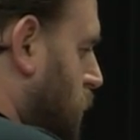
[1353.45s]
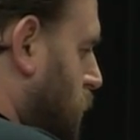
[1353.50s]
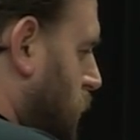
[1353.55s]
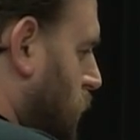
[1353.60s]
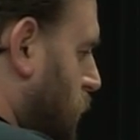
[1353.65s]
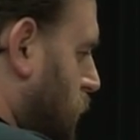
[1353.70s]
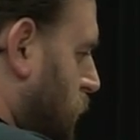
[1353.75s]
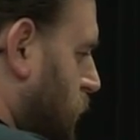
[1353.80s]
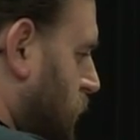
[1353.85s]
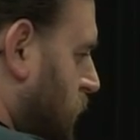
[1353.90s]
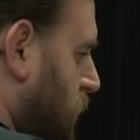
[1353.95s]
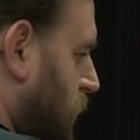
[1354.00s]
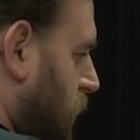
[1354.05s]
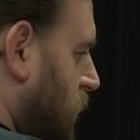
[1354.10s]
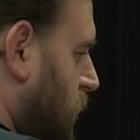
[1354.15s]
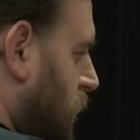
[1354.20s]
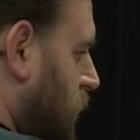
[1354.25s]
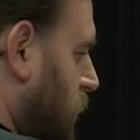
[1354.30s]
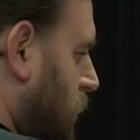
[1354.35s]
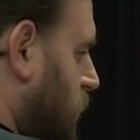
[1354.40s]
We're just going
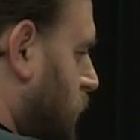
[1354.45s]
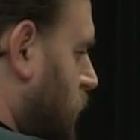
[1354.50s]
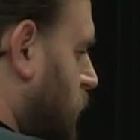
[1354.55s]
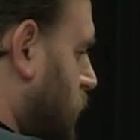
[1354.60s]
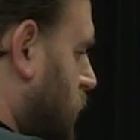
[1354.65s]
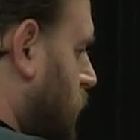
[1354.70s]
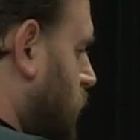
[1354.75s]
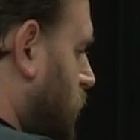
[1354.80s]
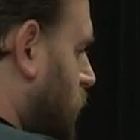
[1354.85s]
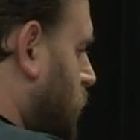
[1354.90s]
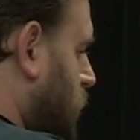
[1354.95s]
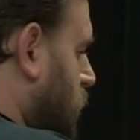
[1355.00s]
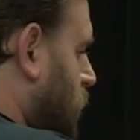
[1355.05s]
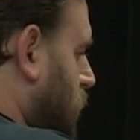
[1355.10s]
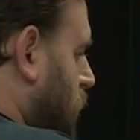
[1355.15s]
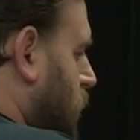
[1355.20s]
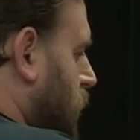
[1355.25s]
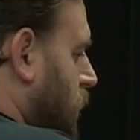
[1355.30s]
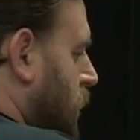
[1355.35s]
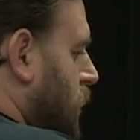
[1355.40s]
to
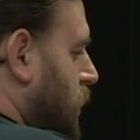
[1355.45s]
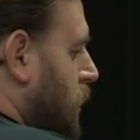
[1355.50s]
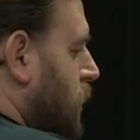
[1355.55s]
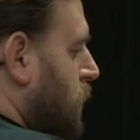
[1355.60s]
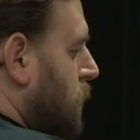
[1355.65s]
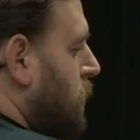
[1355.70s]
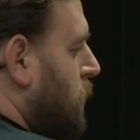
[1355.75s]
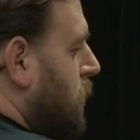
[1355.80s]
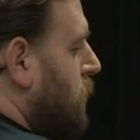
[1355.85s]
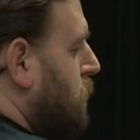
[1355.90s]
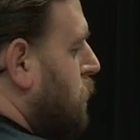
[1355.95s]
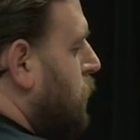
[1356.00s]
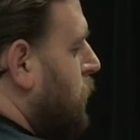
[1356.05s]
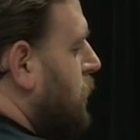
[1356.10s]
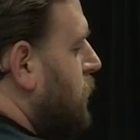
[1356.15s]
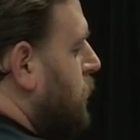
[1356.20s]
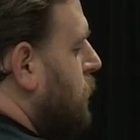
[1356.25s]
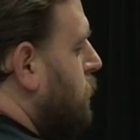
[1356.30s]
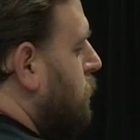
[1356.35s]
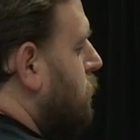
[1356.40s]
go ahead and put